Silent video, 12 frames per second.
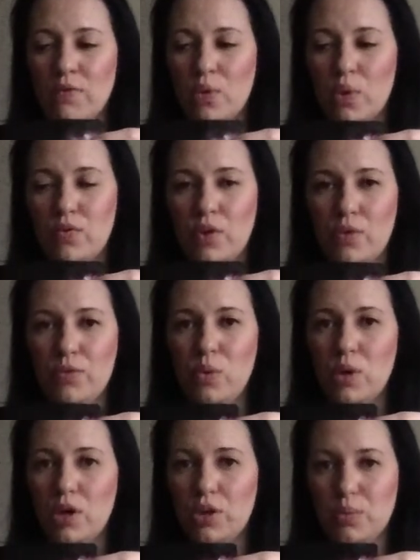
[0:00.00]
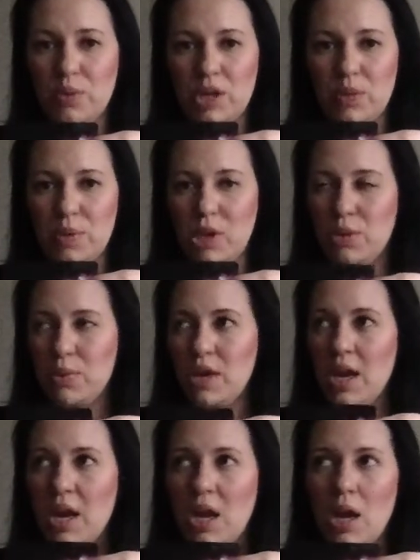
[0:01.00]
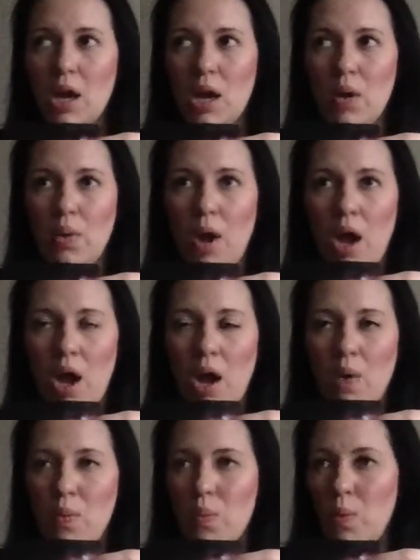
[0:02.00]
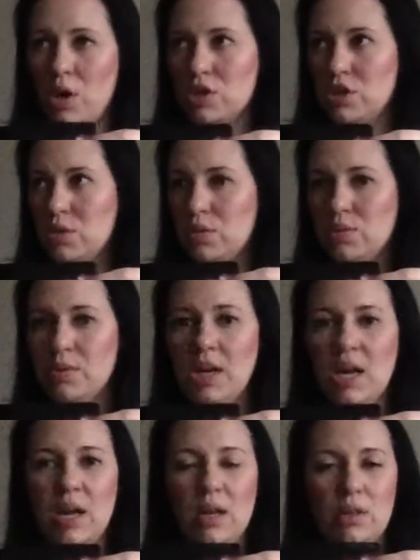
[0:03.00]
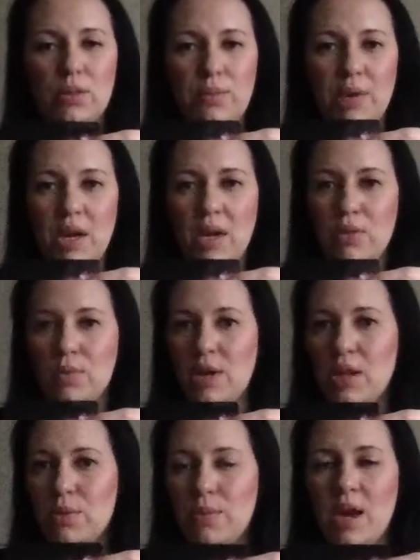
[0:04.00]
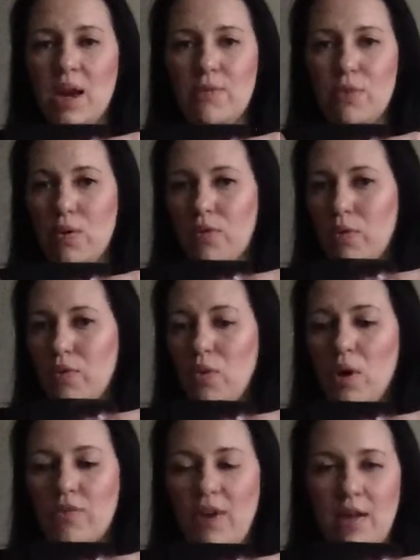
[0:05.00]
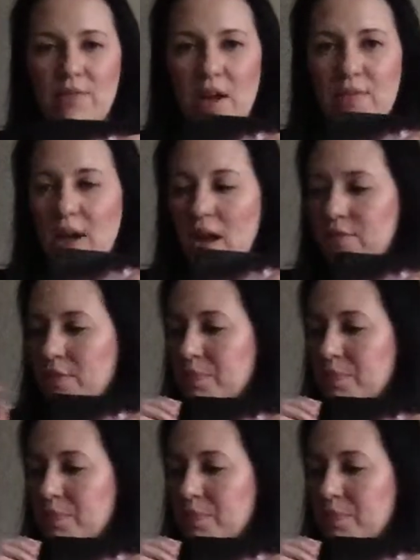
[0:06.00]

444, 333, 123, 333, 444, 555.